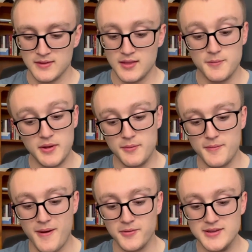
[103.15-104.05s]
The minimum
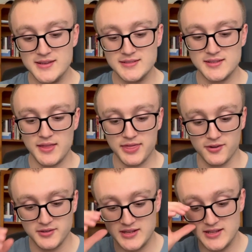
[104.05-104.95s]
amount is
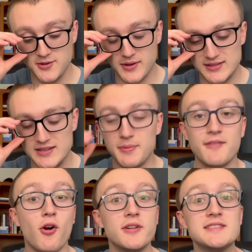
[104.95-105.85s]
13 USD, but
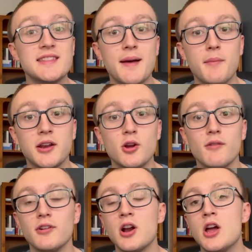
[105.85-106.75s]
I've already sent that money
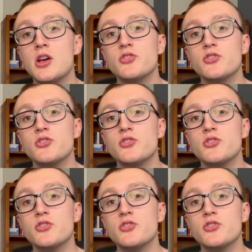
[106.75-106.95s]
over.